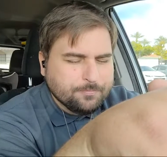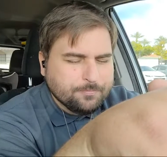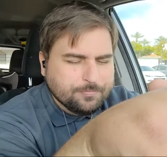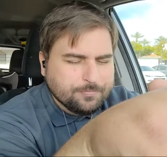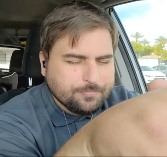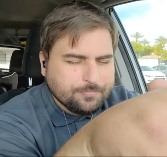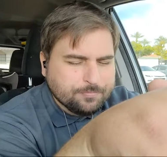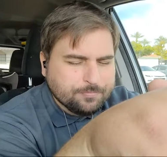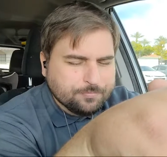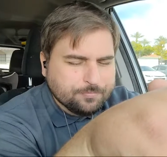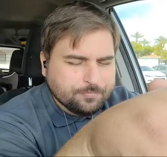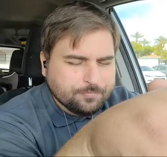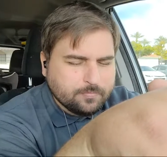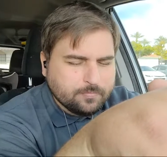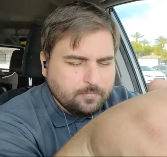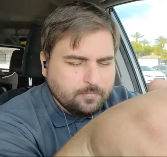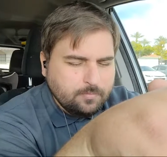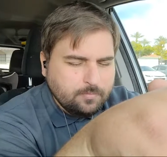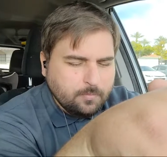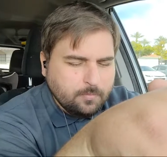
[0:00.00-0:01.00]

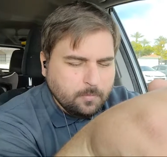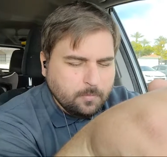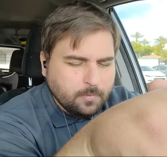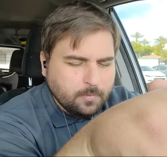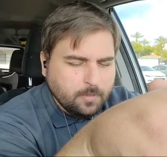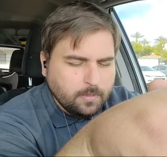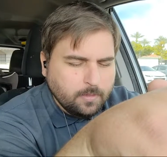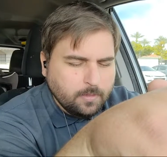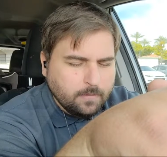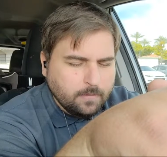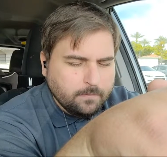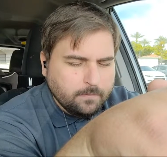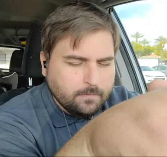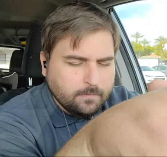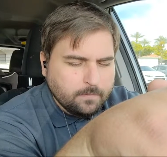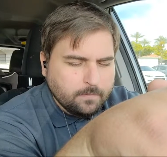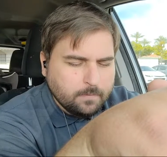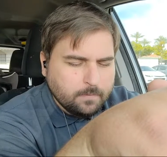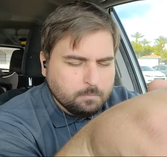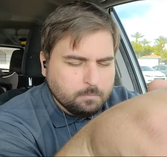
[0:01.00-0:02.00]

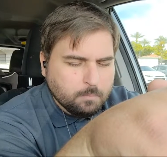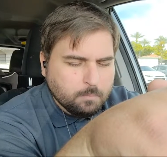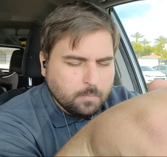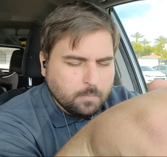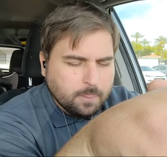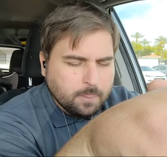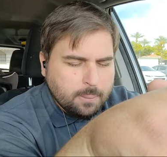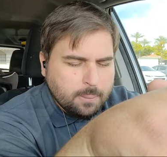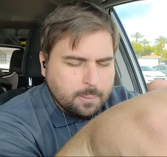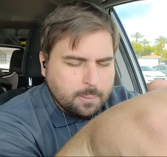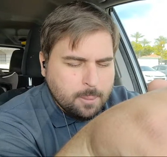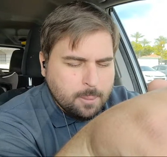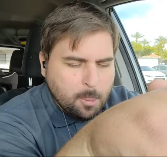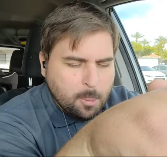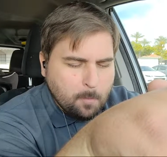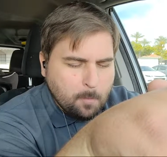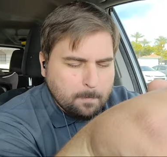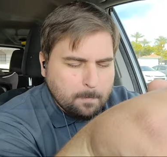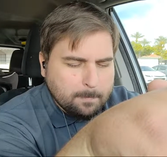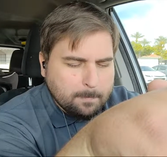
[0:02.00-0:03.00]

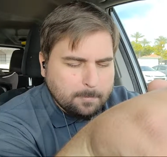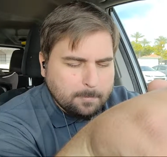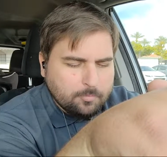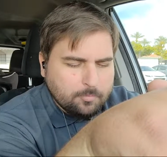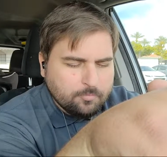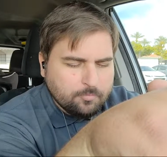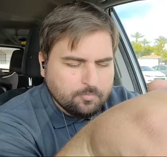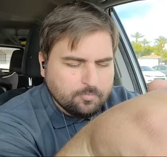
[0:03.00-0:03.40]
No one is speaking in this clip.